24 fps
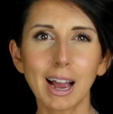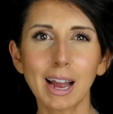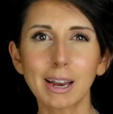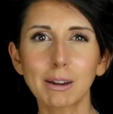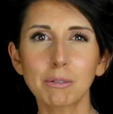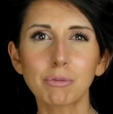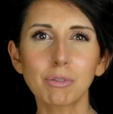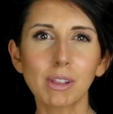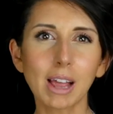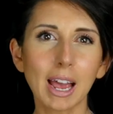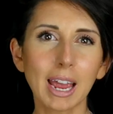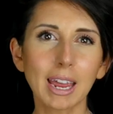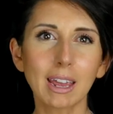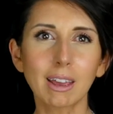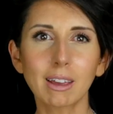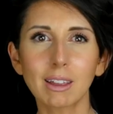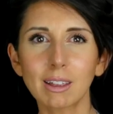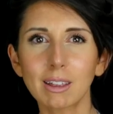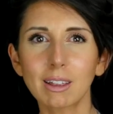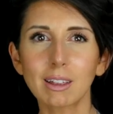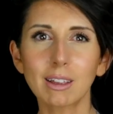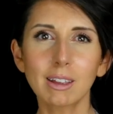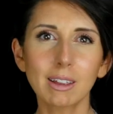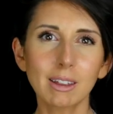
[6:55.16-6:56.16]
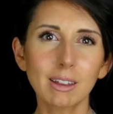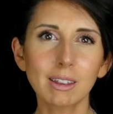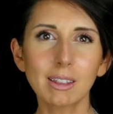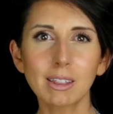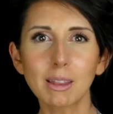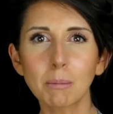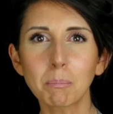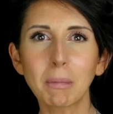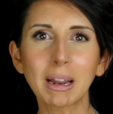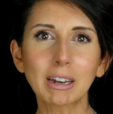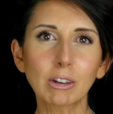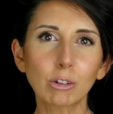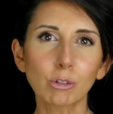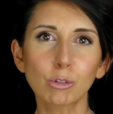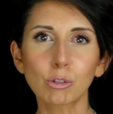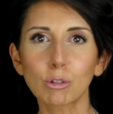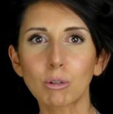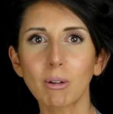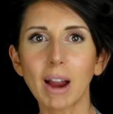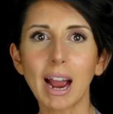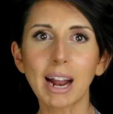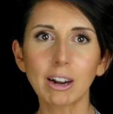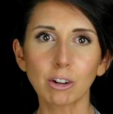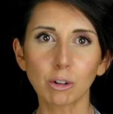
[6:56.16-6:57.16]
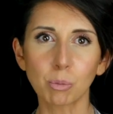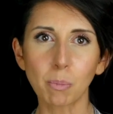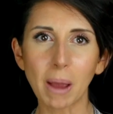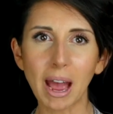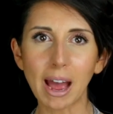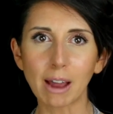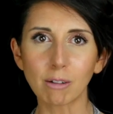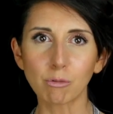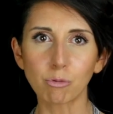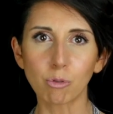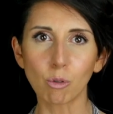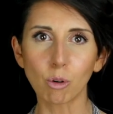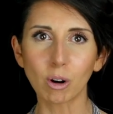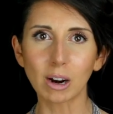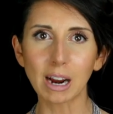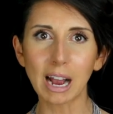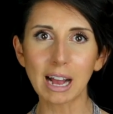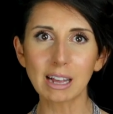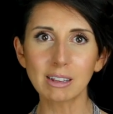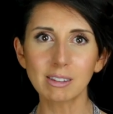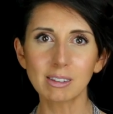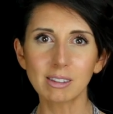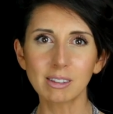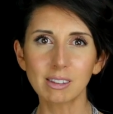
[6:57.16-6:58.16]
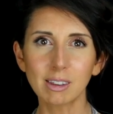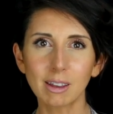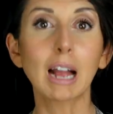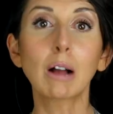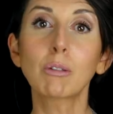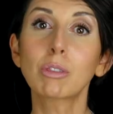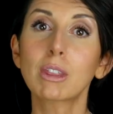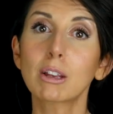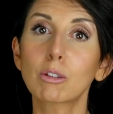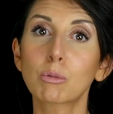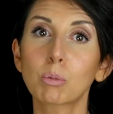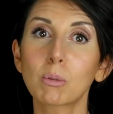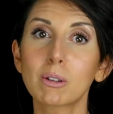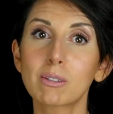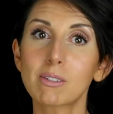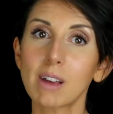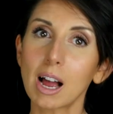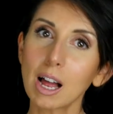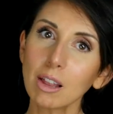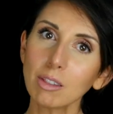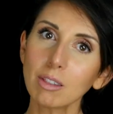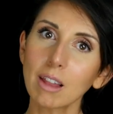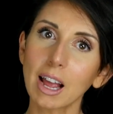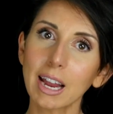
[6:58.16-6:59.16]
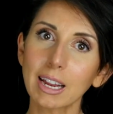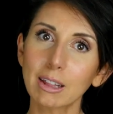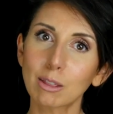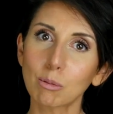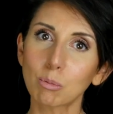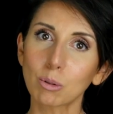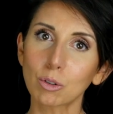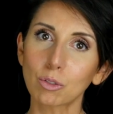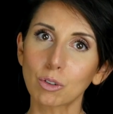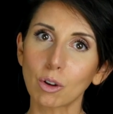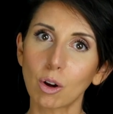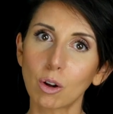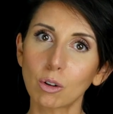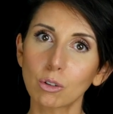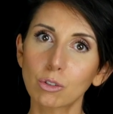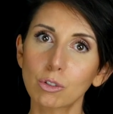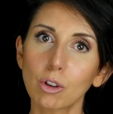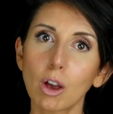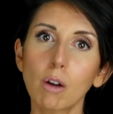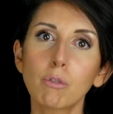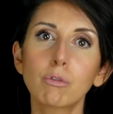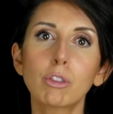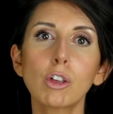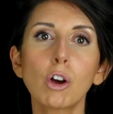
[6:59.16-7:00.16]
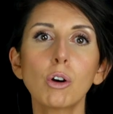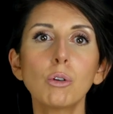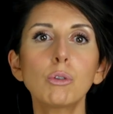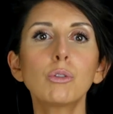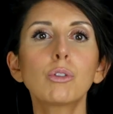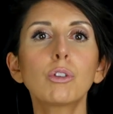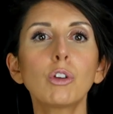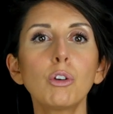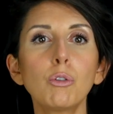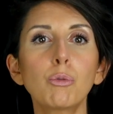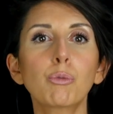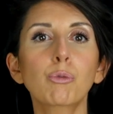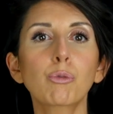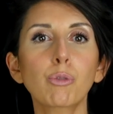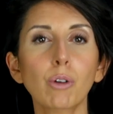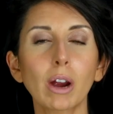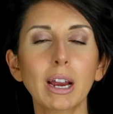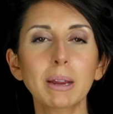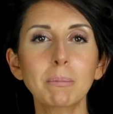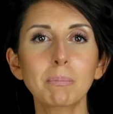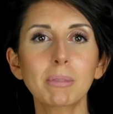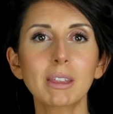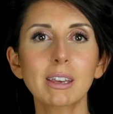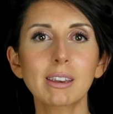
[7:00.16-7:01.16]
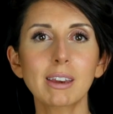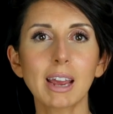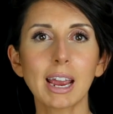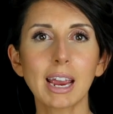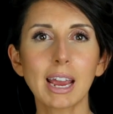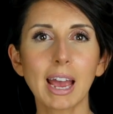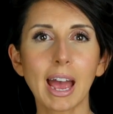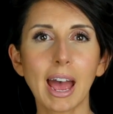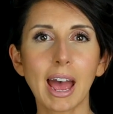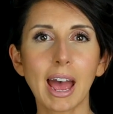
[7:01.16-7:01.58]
kind of like the mental scratch pad for us. Now, this was unlike the results of those who framed the day